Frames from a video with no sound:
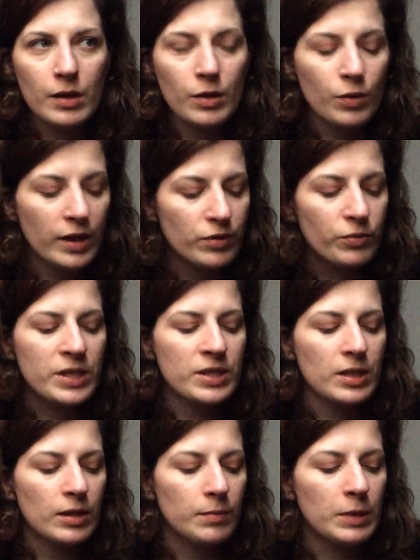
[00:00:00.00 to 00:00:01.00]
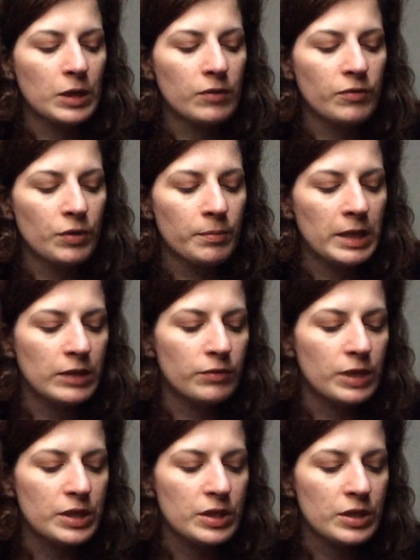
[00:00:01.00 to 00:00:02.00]
quite risky for many
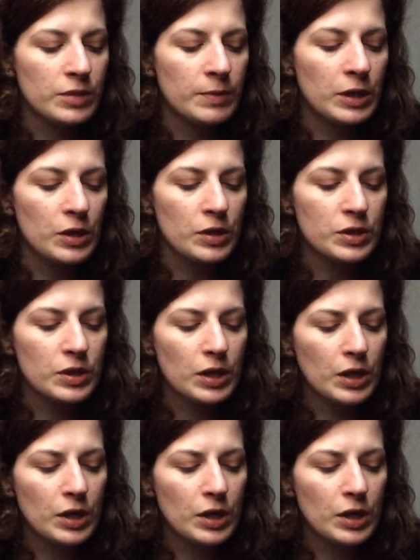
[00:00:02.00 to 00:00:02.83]
reasons, because